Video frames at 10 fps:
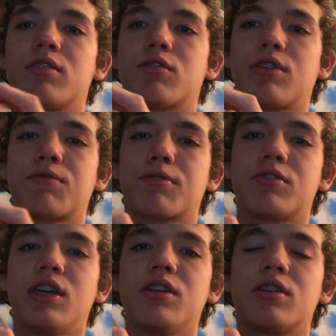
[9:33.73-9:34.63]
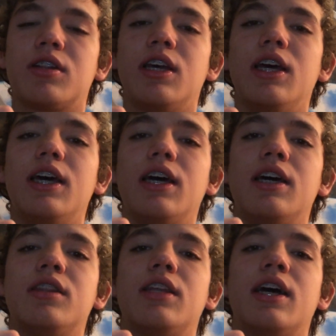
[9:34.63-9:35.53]
transportation,
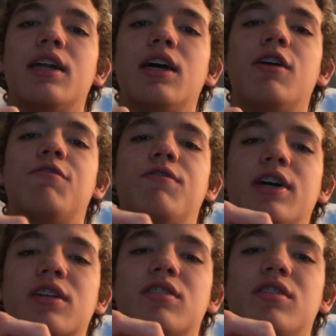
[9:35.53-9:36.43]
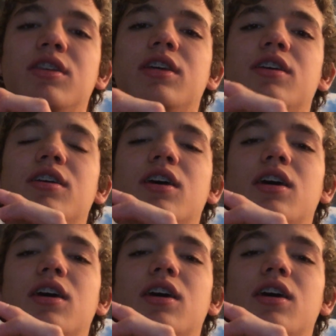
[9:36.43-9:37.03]
and that affects the